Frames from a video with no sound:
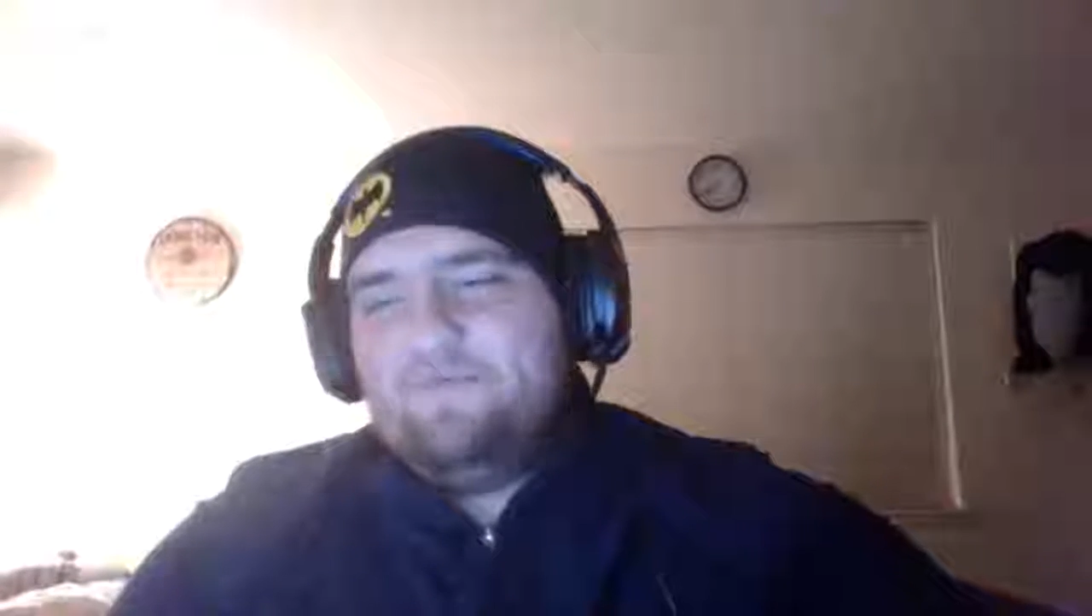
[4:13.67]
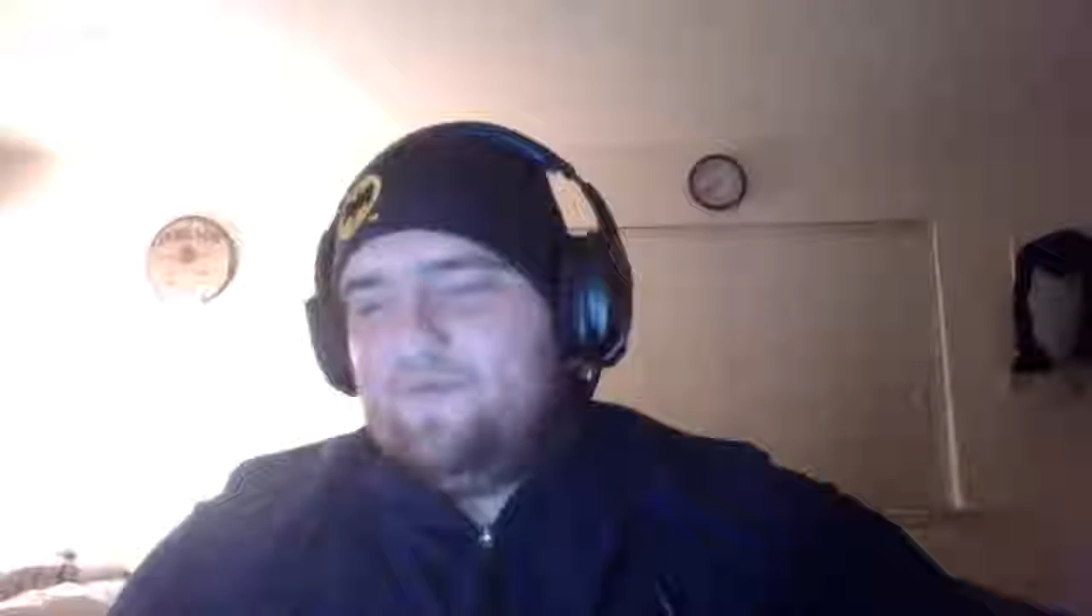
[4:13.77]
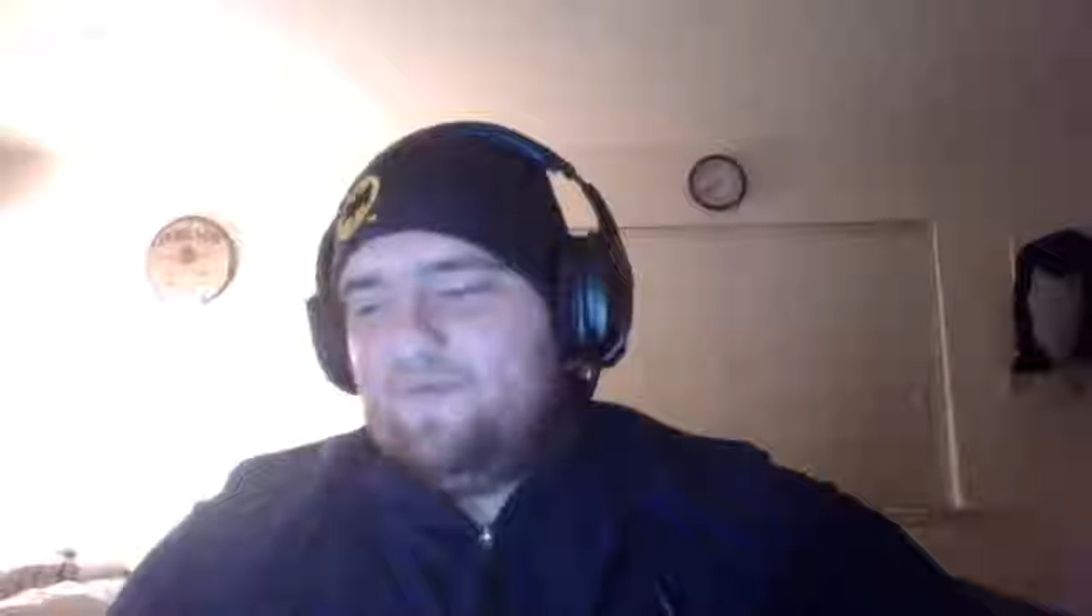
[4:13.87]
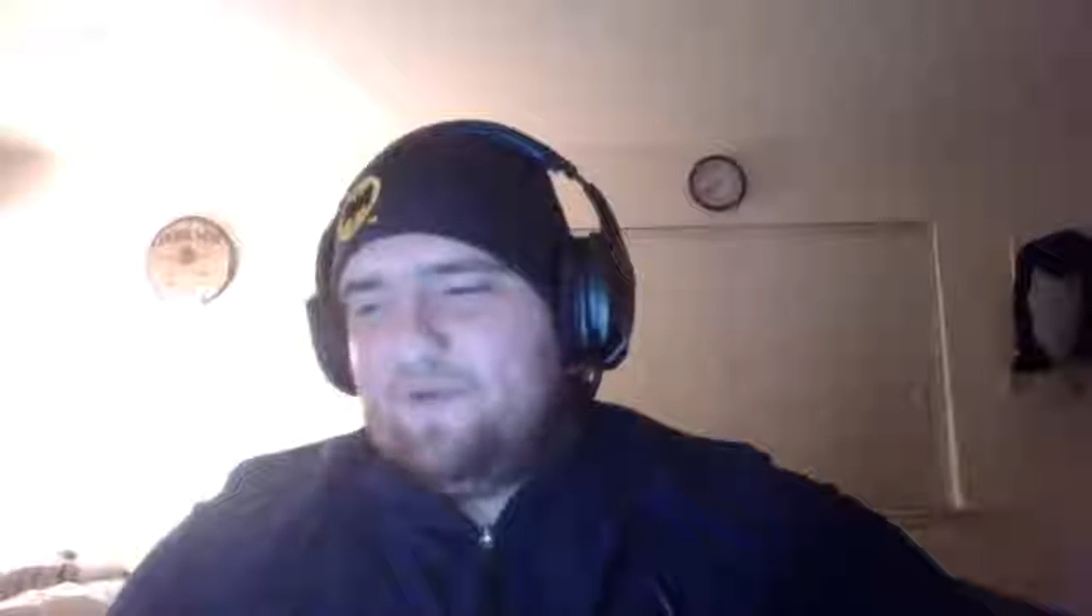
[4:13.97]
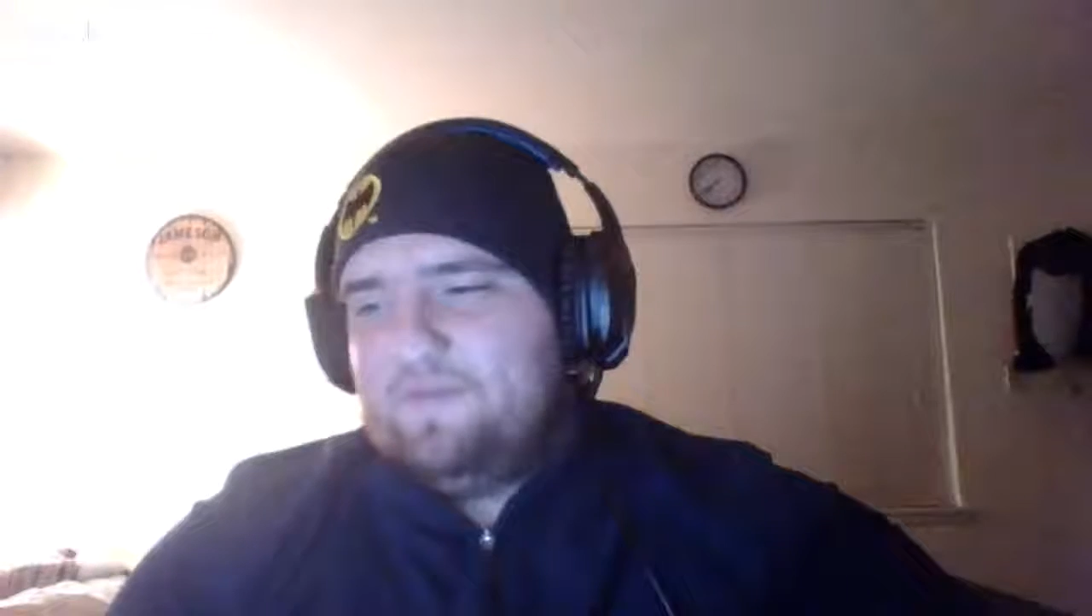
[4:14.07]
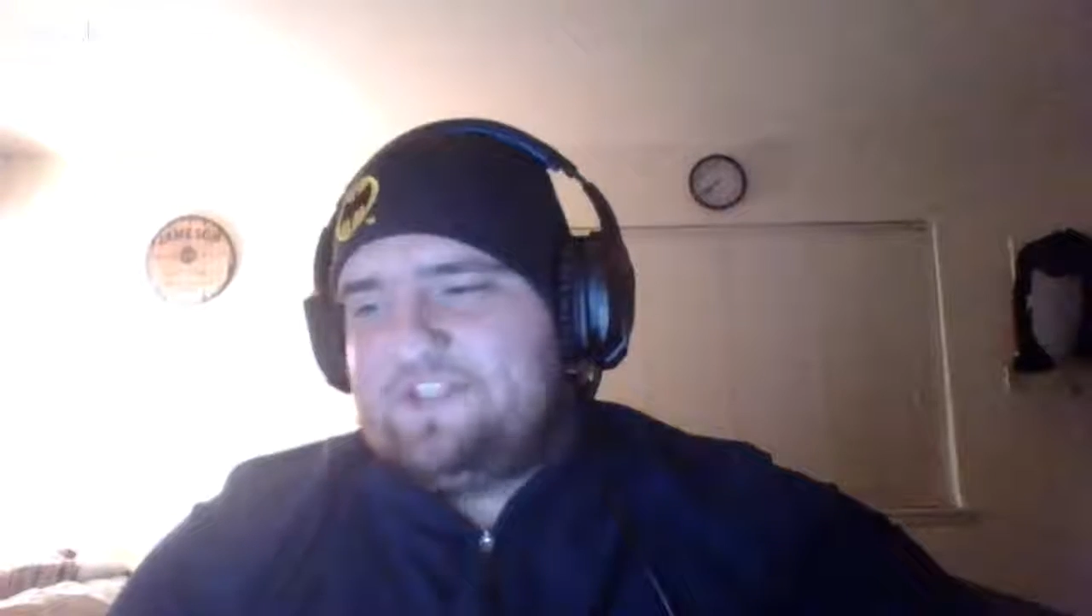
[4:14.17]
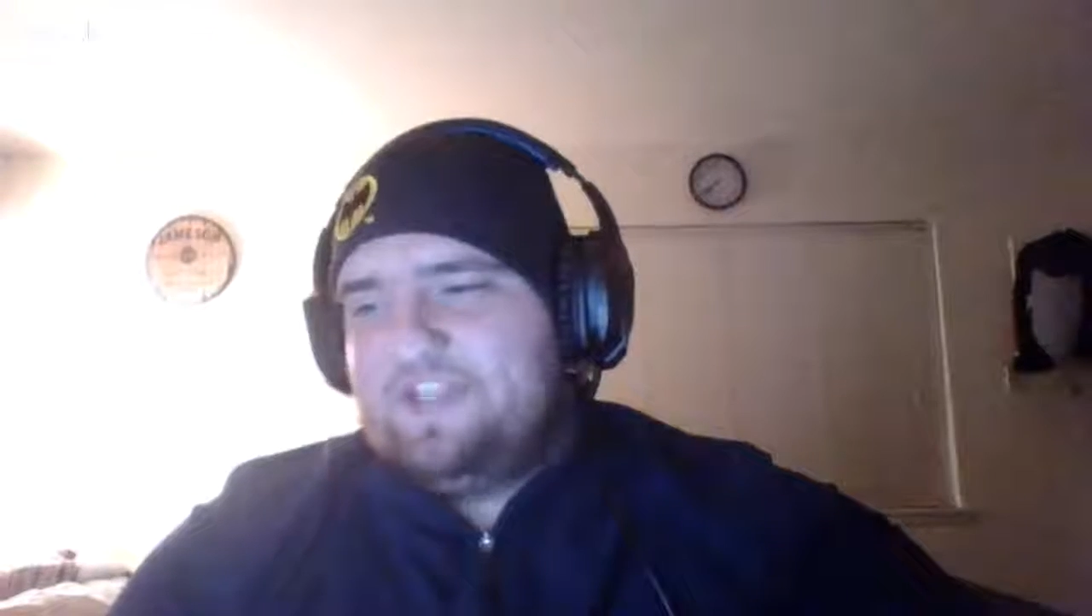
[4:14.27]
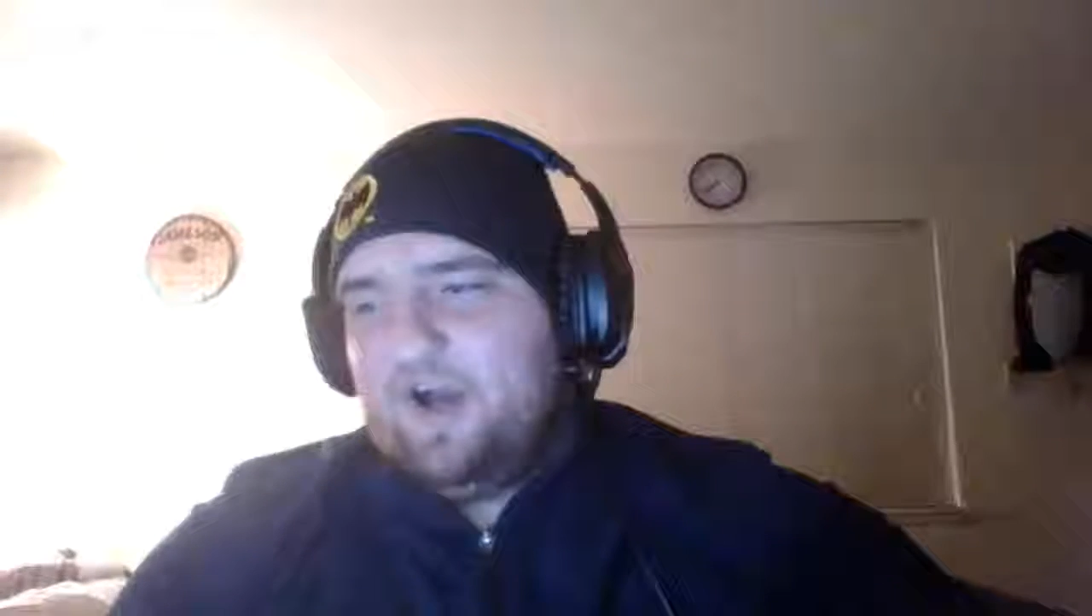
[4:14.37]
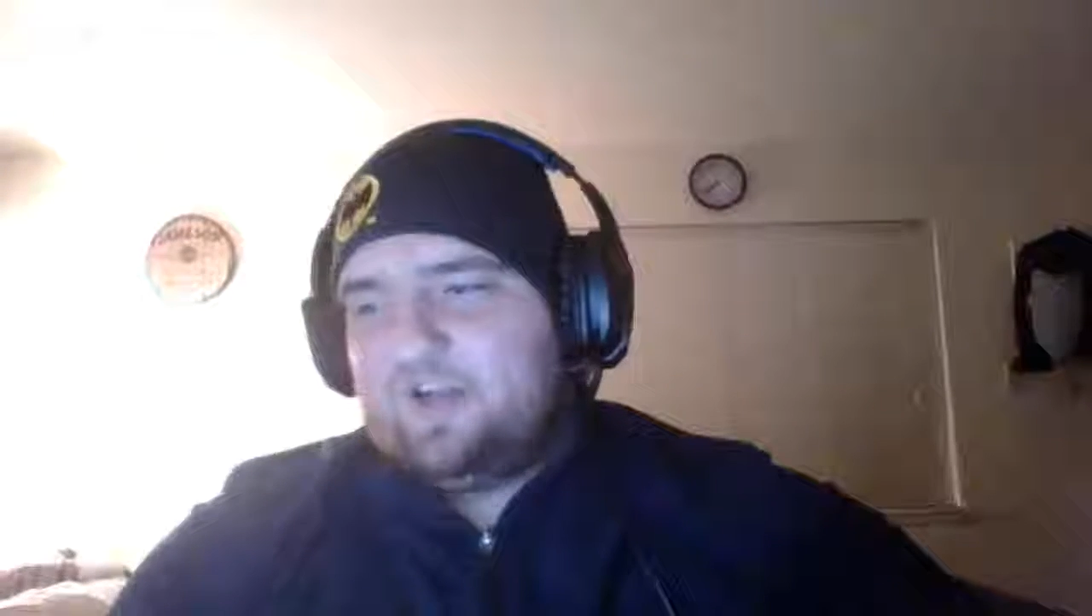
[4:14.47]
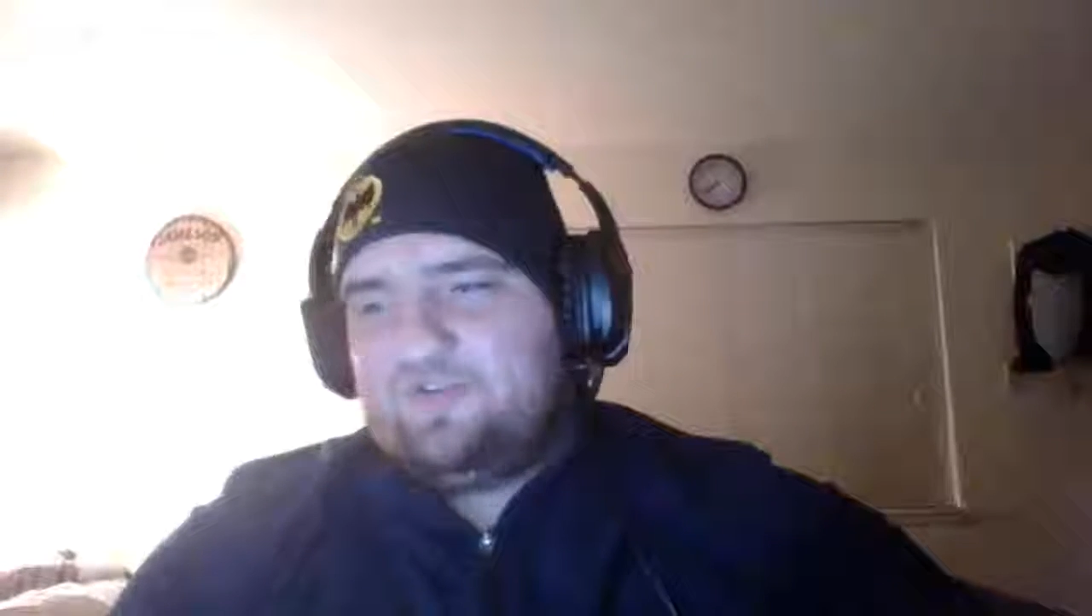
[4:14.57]
from the
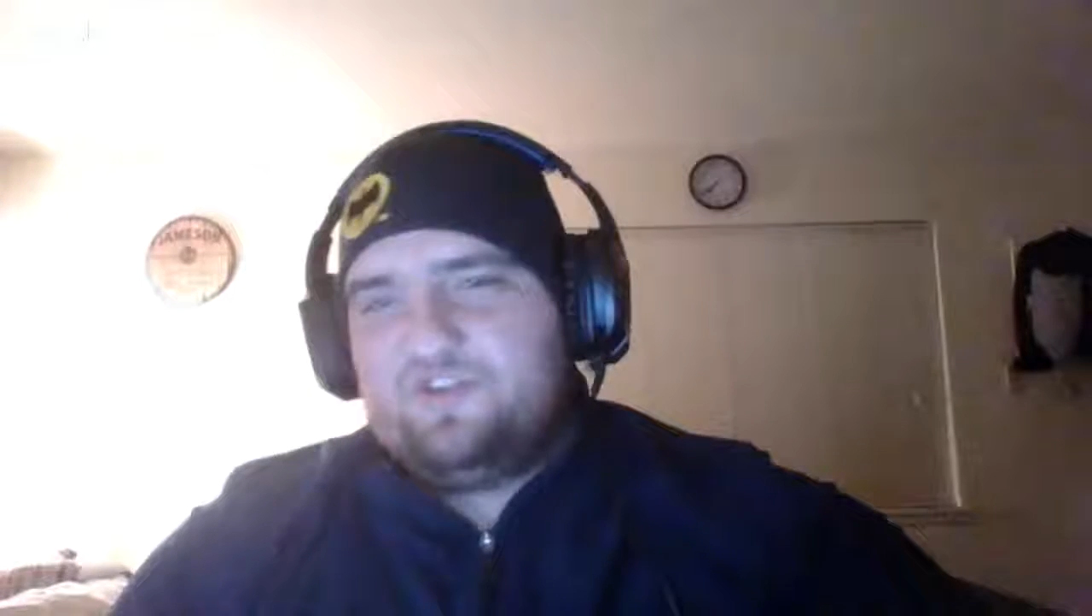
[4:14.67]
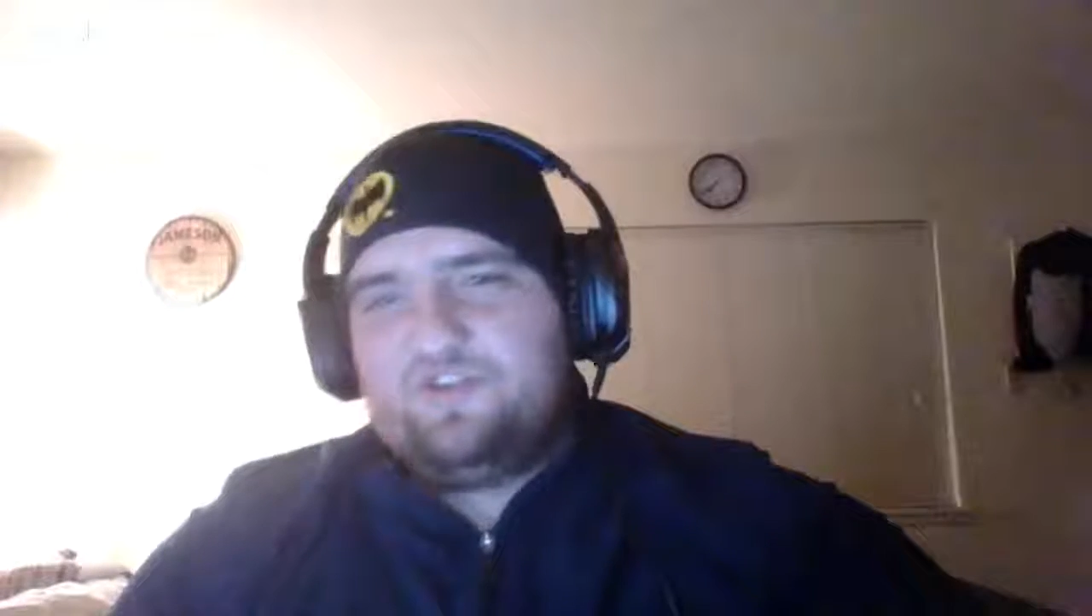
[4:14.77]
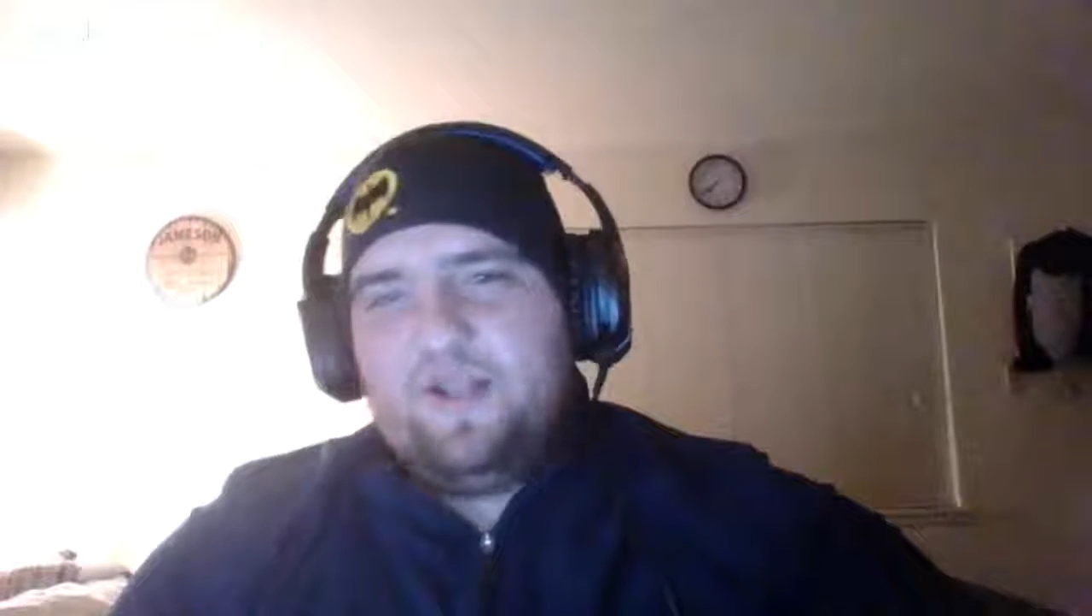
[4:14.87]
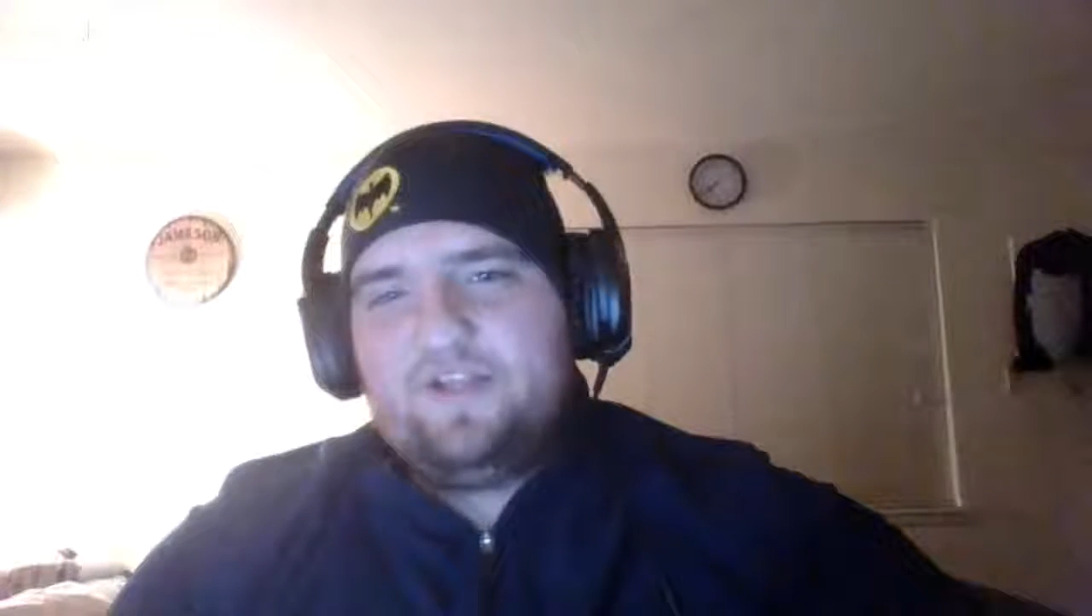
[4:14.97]
Seahawks was traded